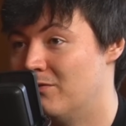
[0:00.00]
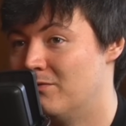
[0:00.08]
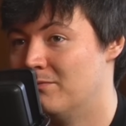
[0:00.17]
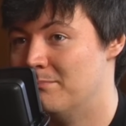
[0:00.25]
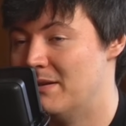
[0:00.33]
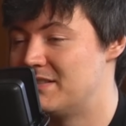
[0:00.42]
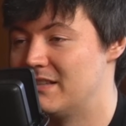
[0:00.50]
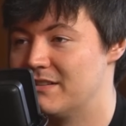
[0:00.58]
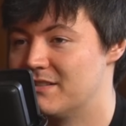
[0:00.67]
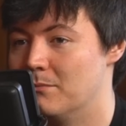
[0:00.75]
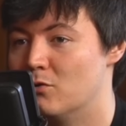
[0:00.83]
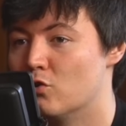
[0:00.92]
missing
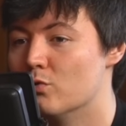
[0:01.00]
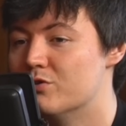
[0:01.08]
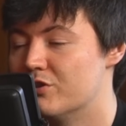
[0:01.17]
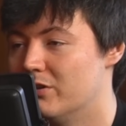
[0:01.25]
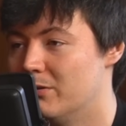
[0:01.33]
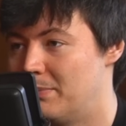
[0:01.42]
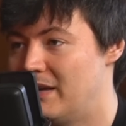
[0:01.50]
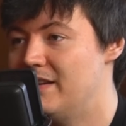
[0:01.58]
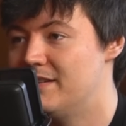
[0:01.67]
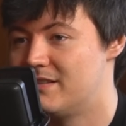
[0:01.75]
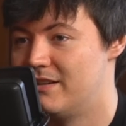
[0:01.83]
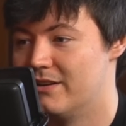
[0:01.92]
some crucial
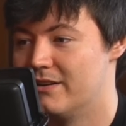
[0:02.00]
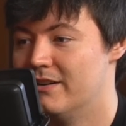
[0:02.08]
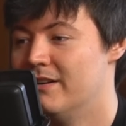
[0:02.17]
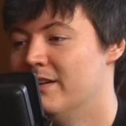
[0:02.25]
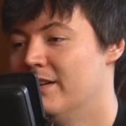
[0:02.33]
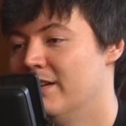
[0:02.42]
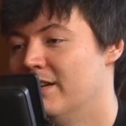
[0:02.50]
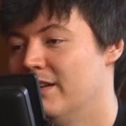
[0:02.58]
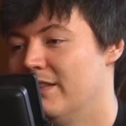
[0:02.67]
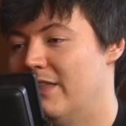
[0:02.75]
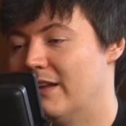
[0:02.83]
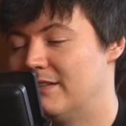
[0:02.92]
piece here,
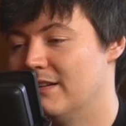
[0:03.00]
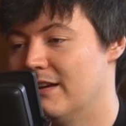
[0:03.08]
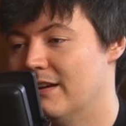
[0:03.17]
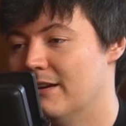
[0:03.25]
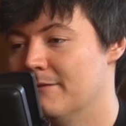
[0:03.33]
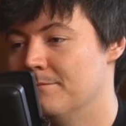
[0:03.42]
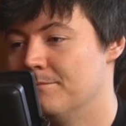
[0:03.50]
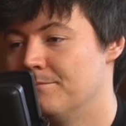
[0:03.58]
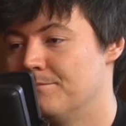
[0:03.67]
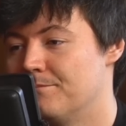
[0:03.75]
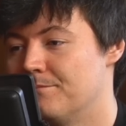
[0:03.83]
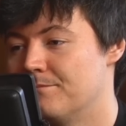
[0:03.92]
that
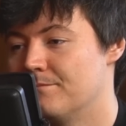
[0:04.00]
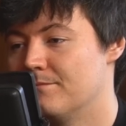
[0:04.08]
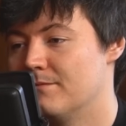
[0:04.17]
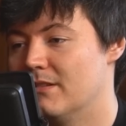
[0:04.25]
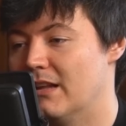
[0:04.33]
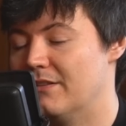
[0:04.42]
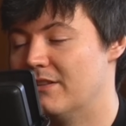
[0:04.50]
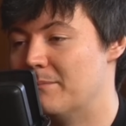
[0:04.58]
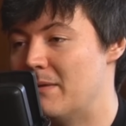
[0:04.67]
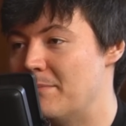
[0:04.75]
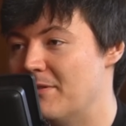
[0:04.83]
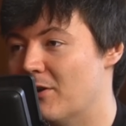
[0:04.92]
that
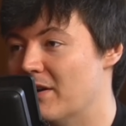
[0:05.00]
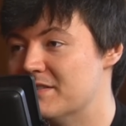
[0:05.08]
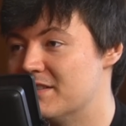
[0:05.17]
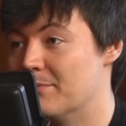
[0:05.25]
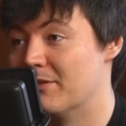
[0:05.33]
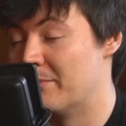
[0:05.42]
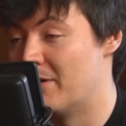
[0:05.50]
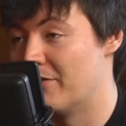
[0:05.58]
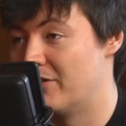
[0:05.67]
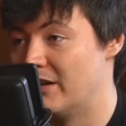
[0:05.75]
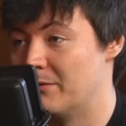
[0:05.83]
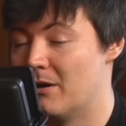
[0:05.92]
maybe there is something I'm not
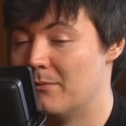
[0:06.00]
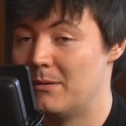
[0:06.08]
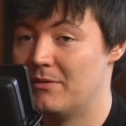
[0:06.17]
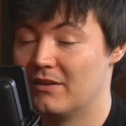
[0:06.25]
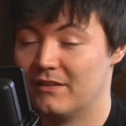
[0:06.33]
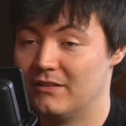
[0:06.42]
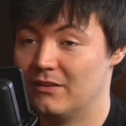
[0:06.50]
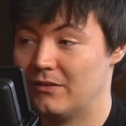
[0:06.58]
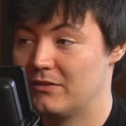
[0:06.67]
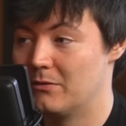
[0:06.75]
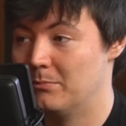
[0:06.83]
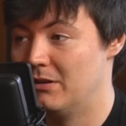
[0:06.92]
thinking about. Maybe
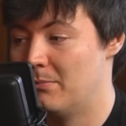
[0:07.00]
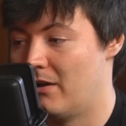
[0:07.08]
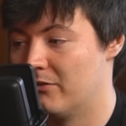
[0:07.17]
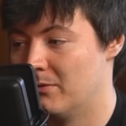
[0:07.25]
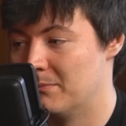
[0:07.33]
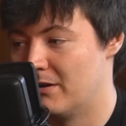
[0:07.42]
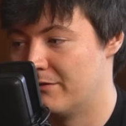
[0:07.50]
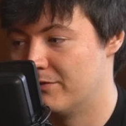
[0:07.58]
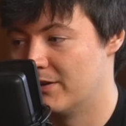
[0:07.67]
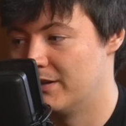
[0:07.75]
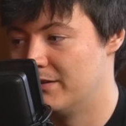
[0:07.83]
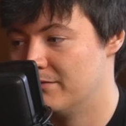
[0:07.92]
it's completely possible. I'm not a
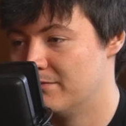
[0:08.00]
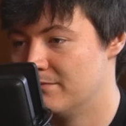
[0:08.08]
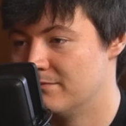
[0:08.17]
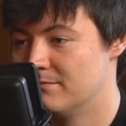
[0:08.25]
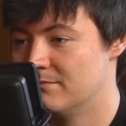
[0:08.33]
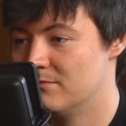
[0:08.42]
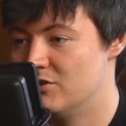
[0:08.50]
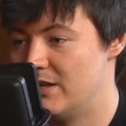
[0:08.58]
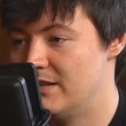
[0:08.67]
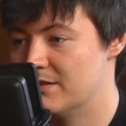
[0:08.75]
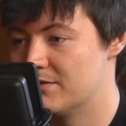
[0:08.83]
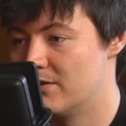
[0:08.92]
fucking
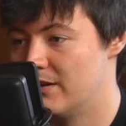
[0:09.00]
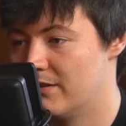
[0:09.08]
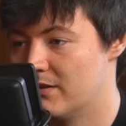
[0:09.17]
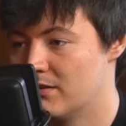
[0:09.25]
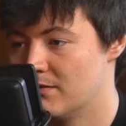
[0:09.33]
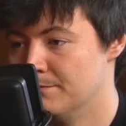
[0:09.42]
genius or anything.